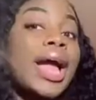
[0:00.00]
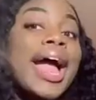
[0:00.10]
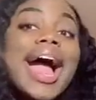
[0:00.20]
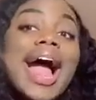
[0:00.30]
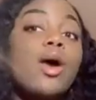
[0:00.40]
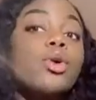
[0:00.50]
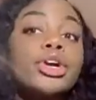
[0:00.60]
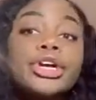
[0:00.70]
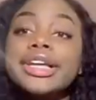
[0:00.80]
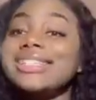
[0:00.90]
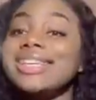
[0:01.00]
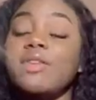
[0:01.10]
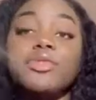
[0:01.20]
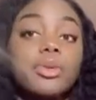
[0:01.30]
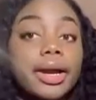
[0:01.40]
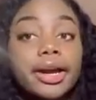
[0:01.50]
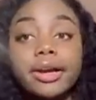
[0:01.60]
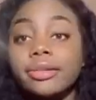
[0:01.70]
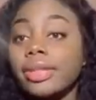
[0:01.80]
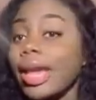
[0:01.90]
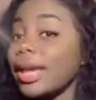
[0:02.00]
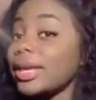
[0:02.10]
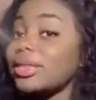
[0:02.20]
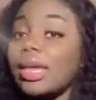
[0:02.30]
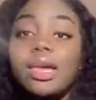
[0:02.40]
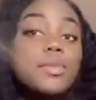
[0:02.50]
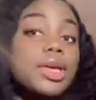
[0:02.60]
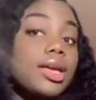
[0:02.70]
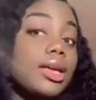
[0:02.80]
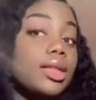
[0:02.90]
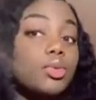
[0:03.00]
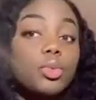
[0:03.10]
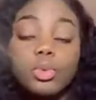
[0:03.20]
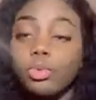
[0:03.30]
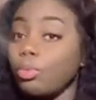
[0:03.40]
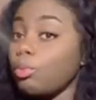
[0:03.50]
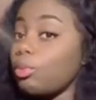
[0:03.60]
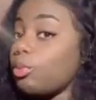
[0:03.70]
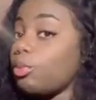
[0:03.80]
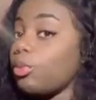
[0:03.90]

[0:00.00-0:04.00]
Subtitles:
Howard is everywhere. Like they be in the room,